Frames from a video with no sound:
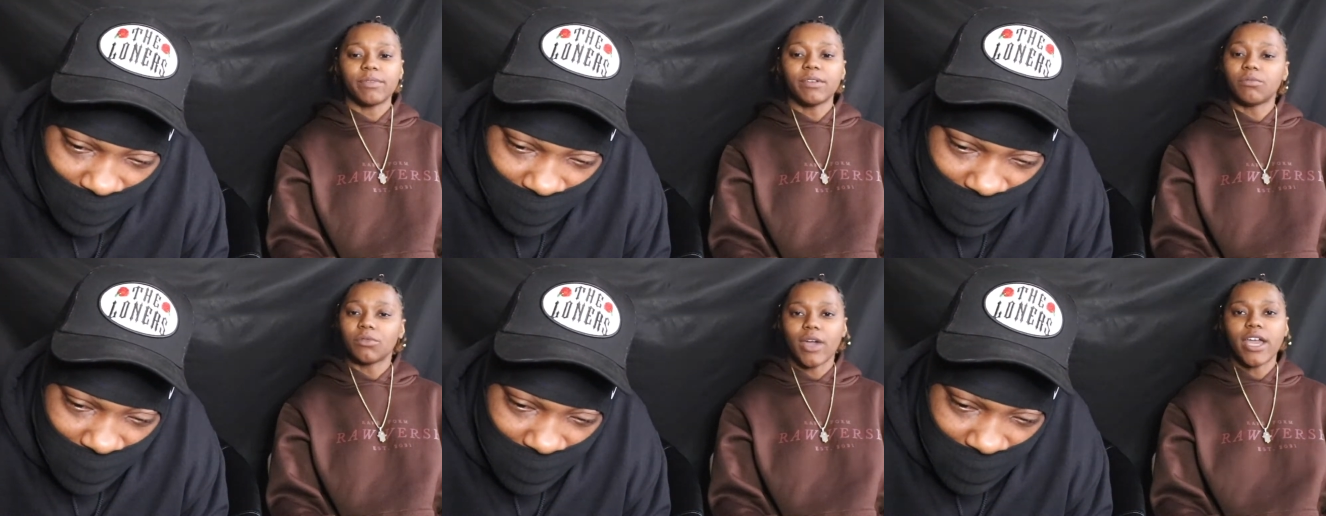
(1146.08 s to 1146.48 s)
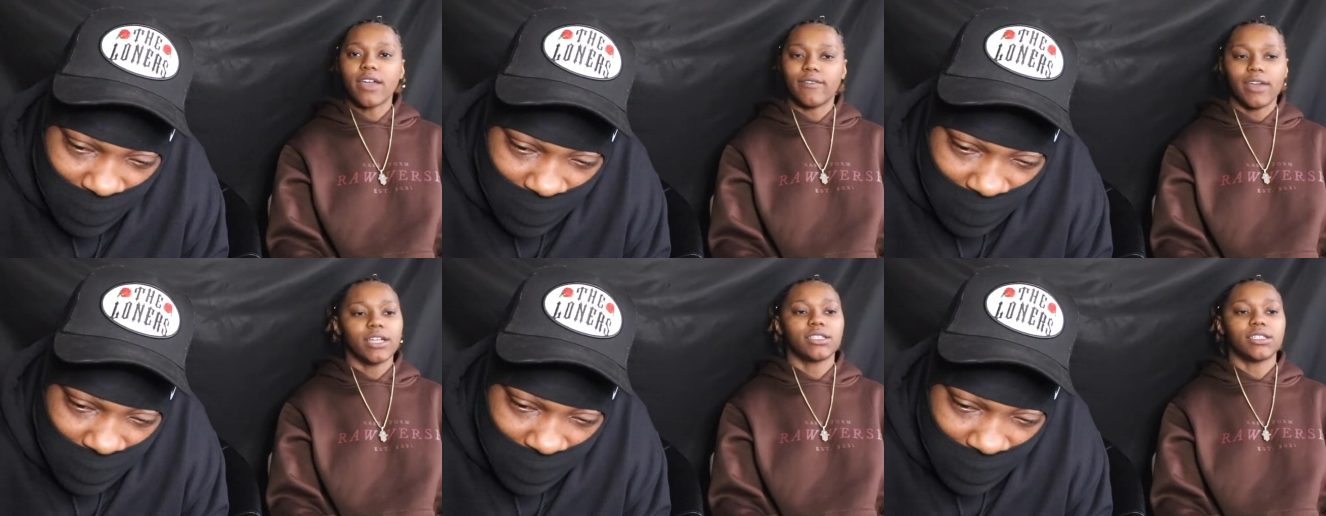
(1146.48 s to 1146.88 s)
Speaker 1: people have
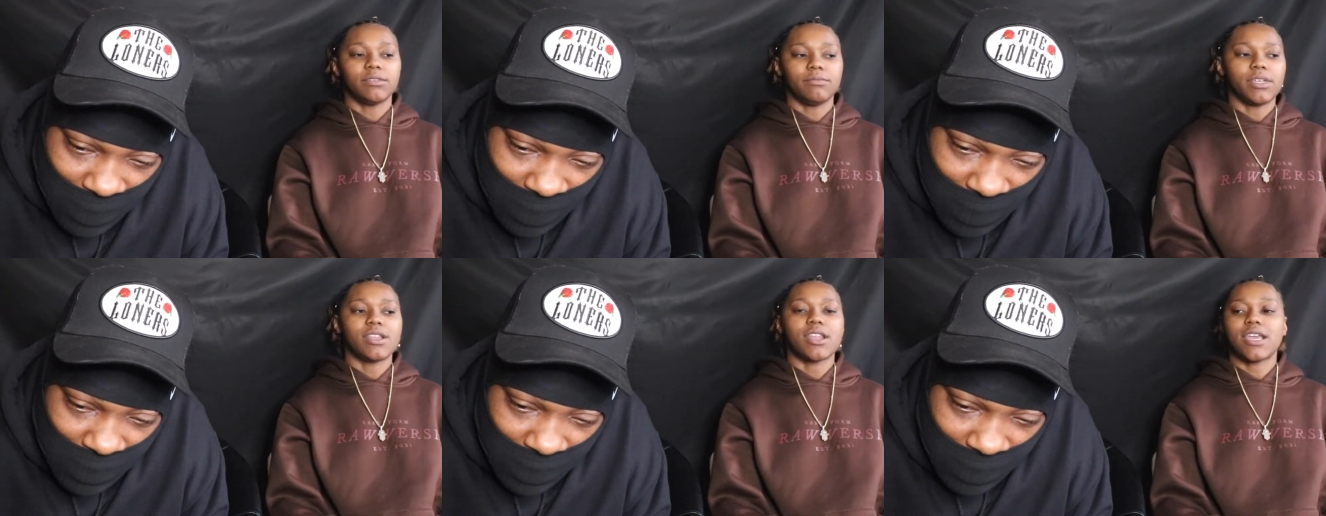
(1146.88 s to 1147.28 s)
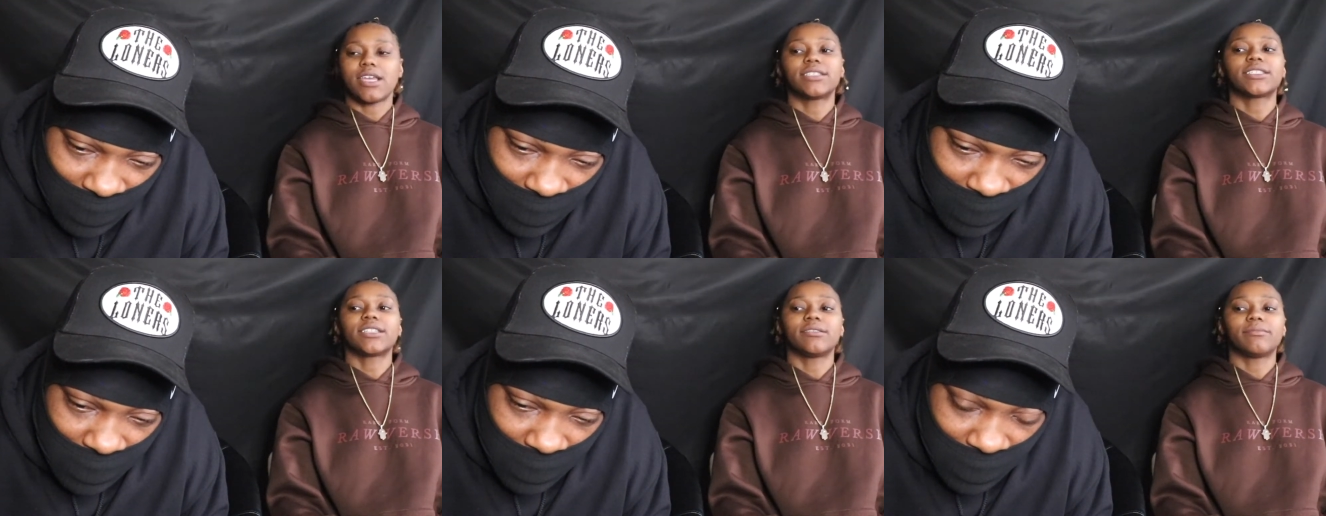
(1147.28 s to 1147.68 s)
actually been
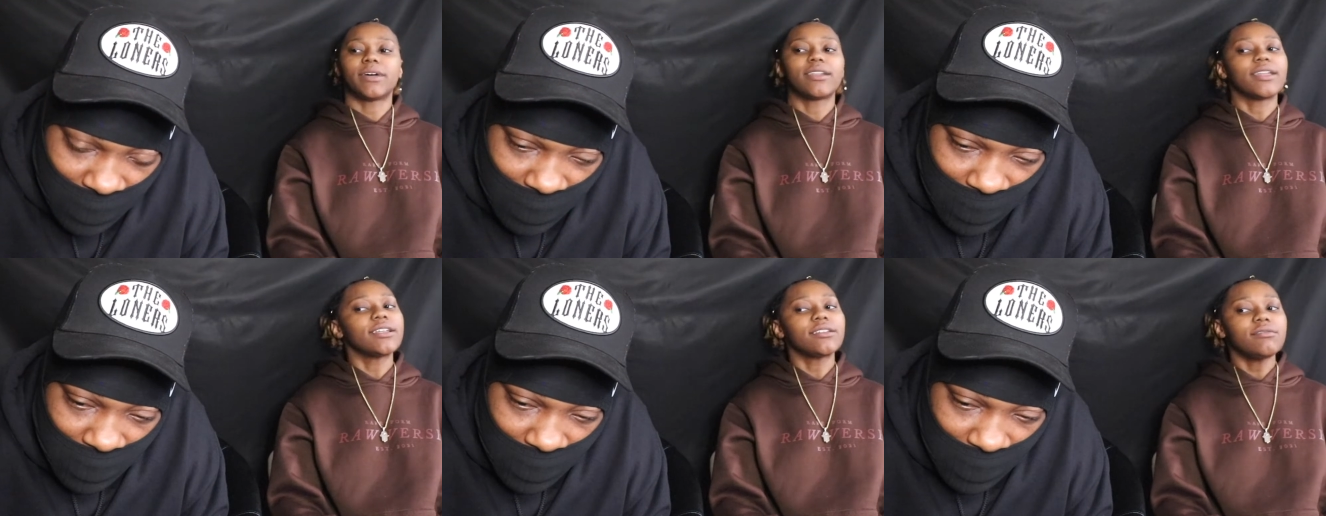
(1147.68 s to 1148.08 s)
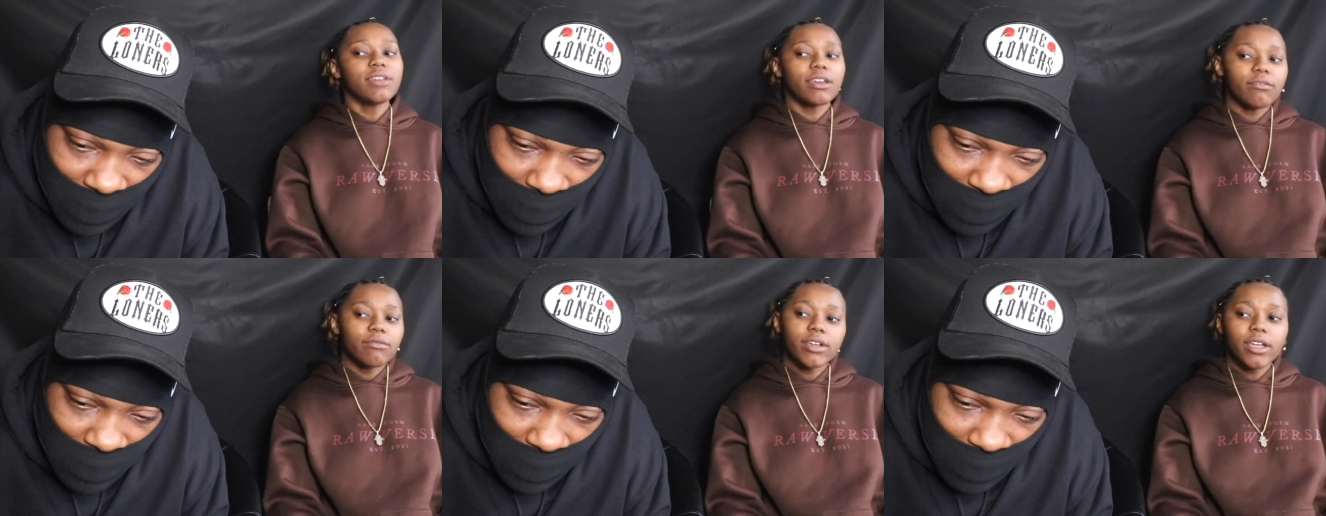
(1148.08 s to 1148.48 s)
asking about like do you
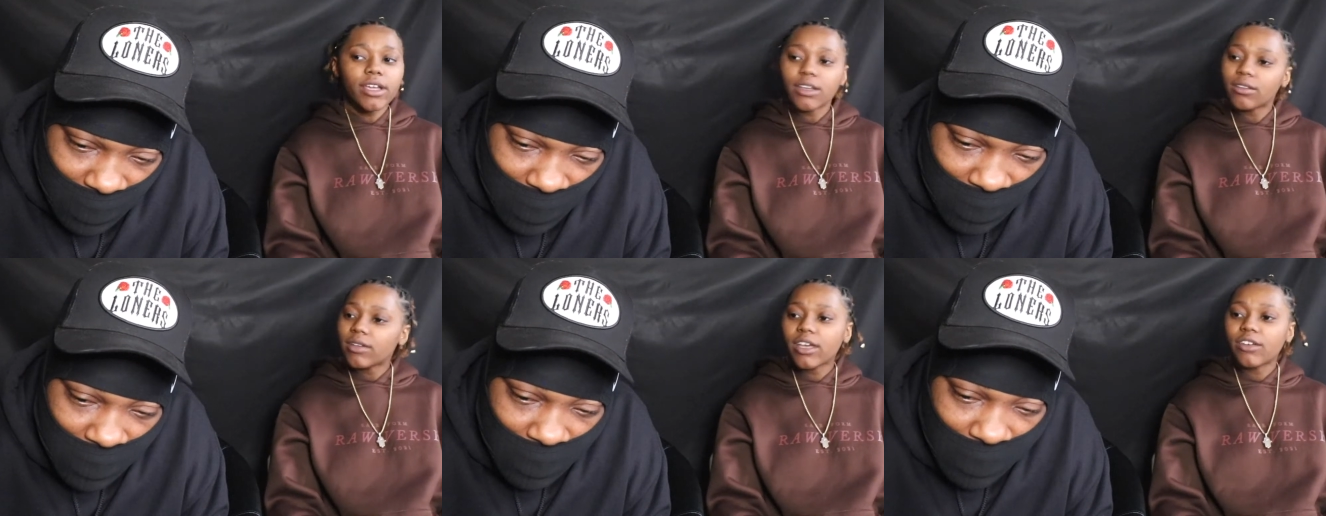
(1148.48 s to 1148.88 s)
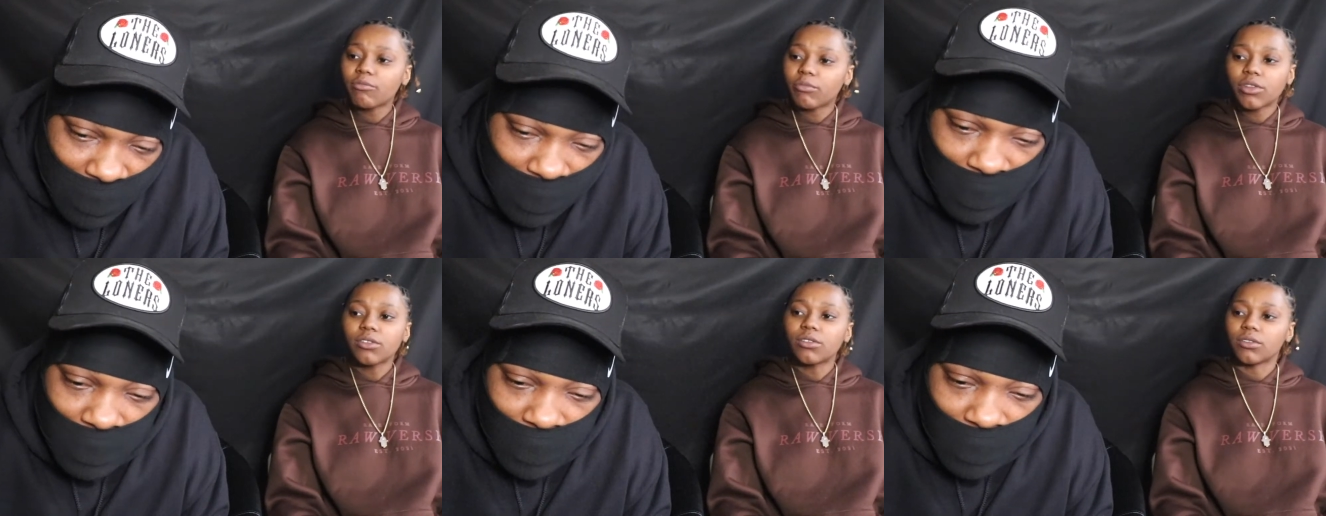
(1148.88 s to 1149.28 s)
have red do you have
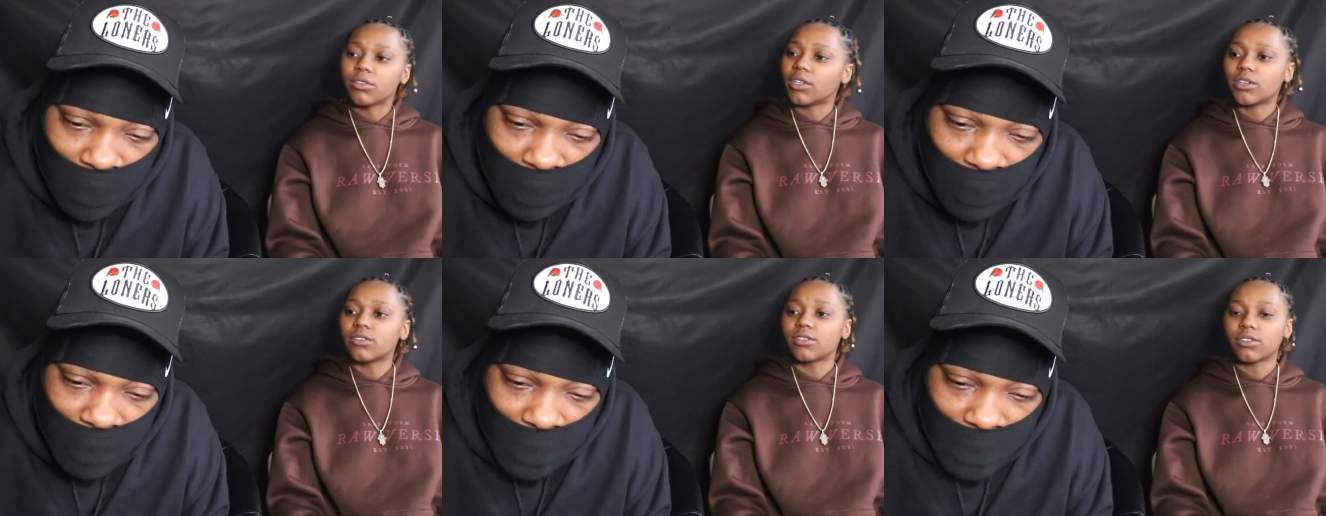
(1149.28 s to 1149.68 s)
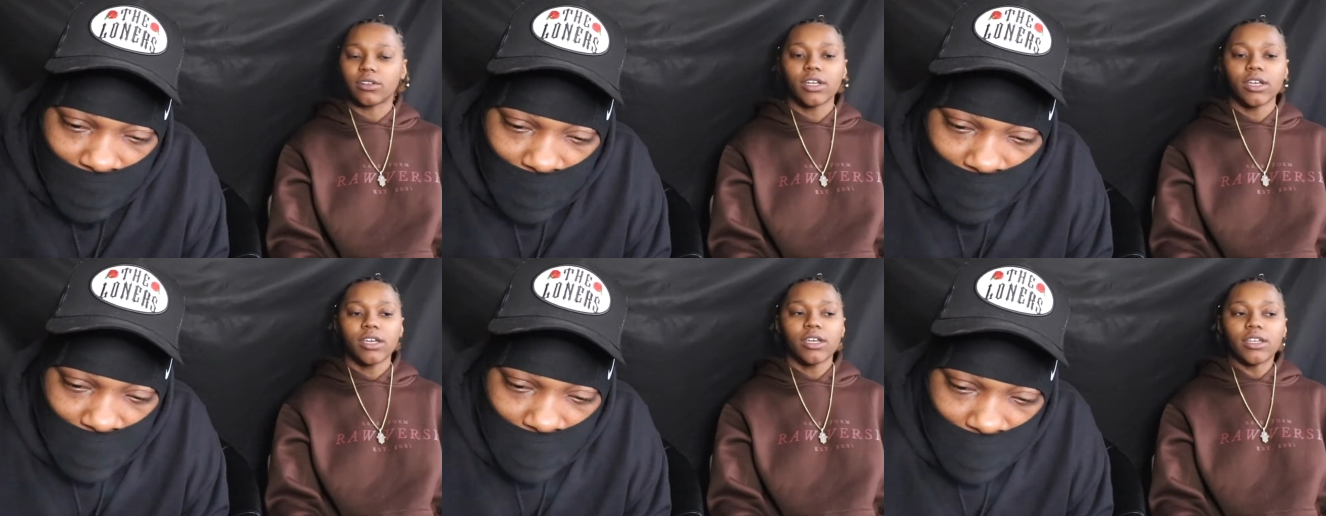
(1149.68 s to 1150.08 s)
blue those are
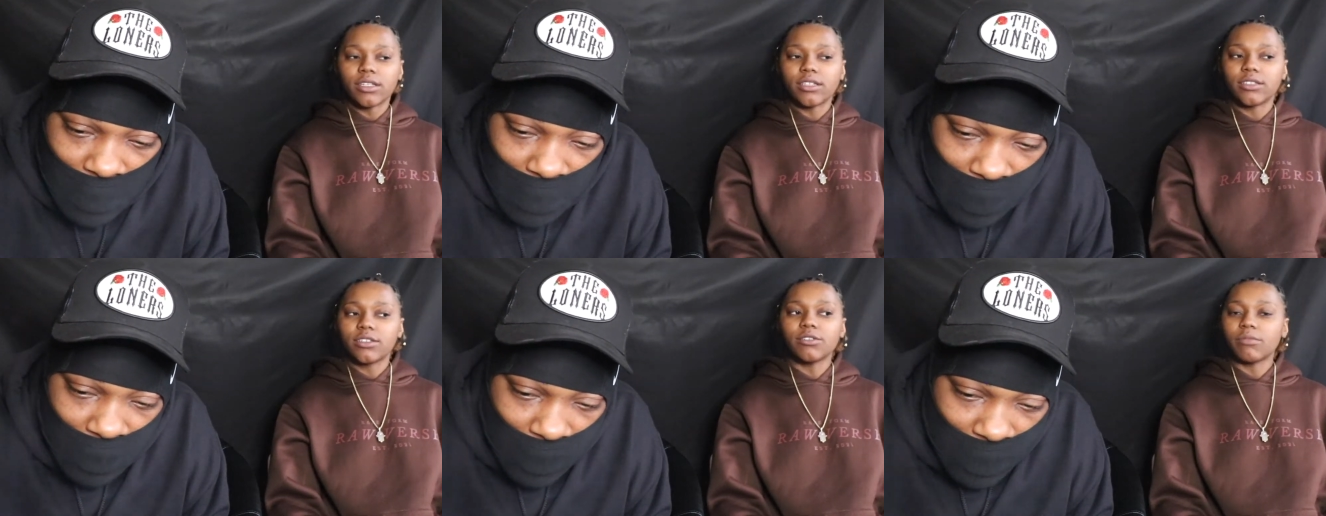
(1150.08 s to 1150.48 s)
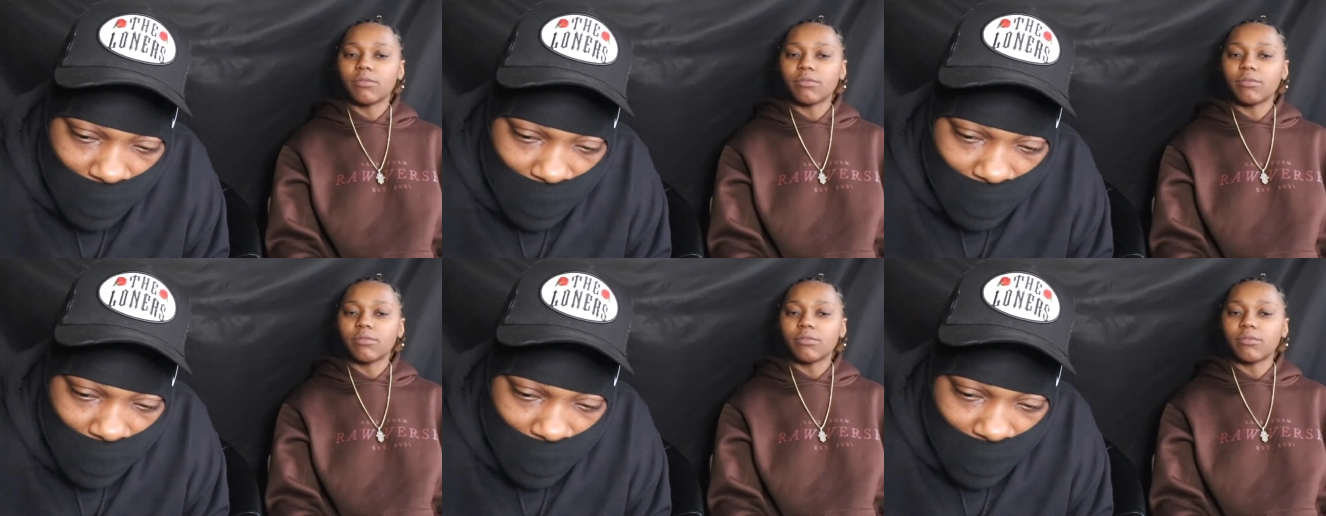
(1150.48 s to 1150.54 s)
the two